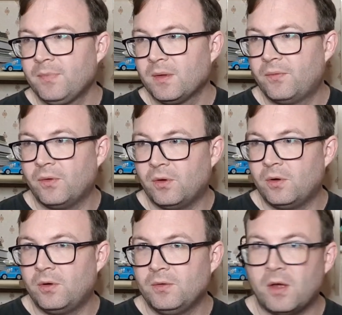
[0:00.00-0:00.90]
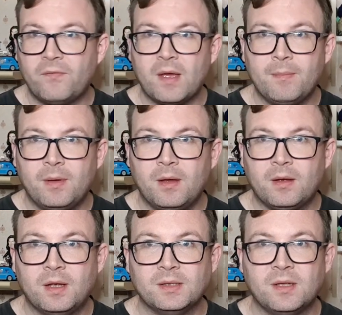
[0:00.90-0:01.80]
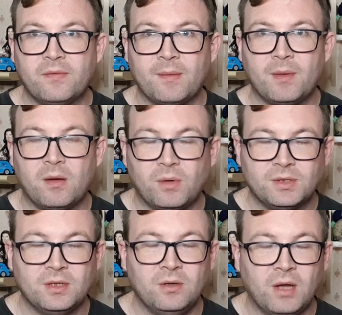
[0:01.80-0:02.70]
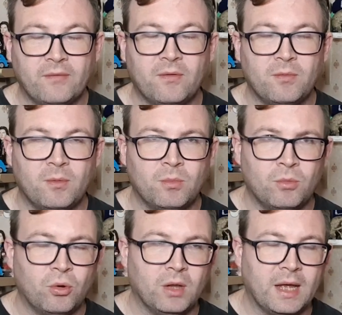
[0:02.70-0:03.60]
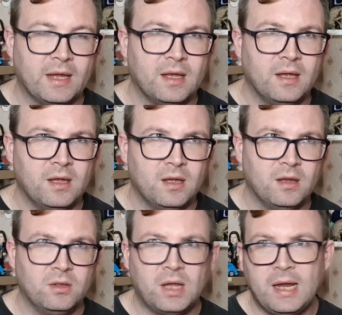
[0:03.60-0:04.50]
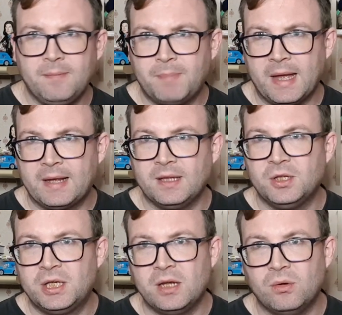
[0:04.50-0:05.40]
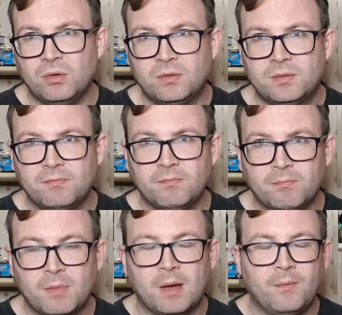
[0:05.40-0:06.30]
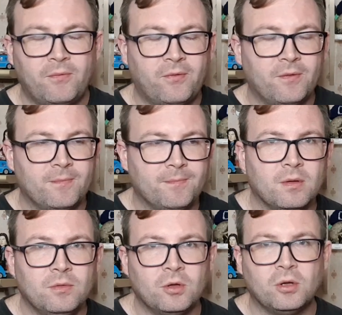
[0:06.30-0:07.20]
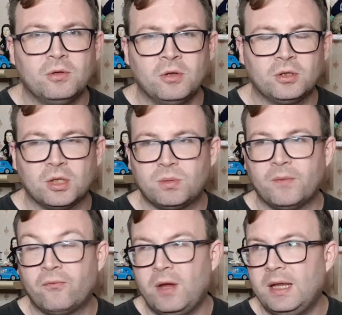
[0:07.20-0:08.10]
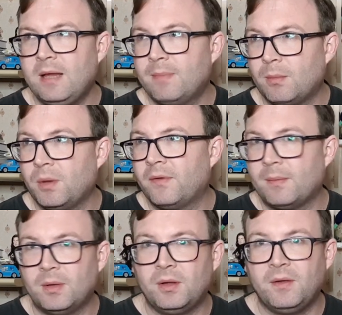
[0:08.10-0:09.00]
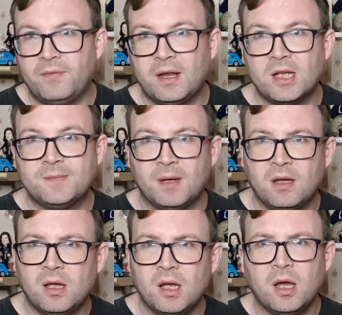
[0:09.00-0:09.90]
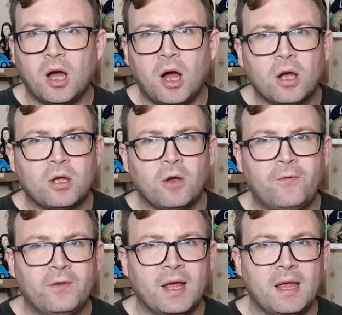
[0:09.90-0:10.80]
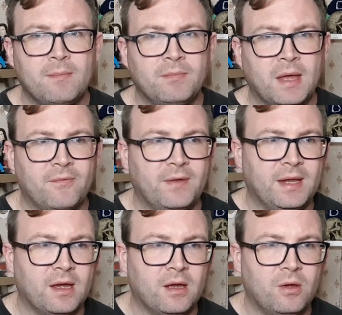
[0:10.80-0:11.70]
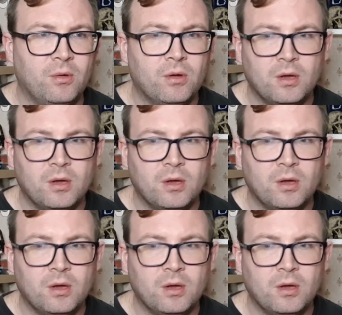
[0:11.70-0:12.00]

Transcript: for November, because November I want to have a more like laid back and chilled month. Not not just with reading, but with uploading videos. But I'll go through that in that video.